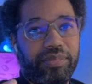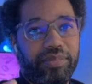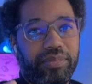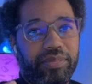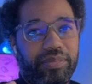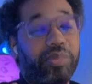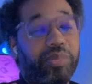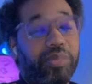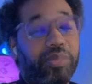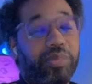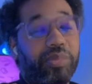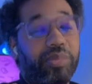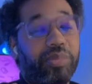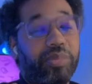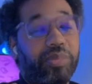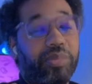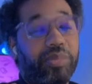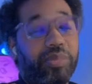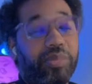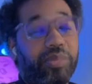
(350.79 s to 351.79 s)
we would
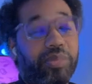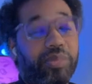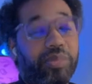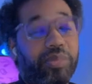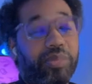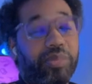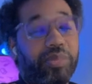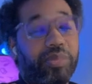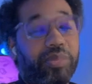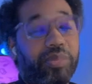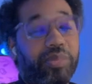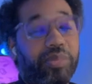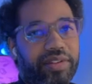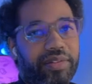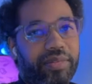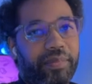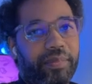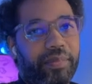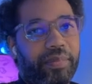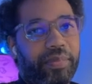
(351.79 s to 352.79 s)
expect
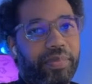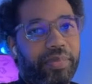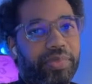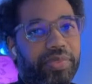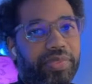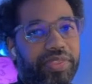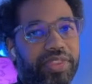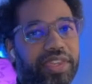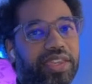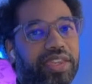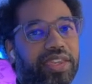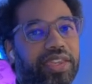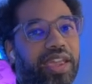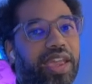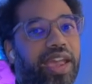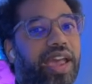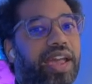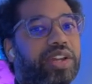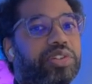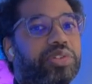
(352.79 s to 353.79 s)
the
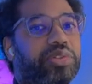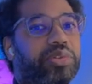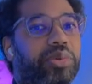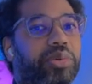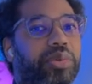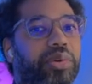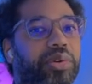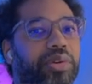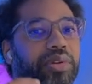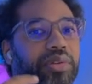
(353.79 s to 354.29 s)
actual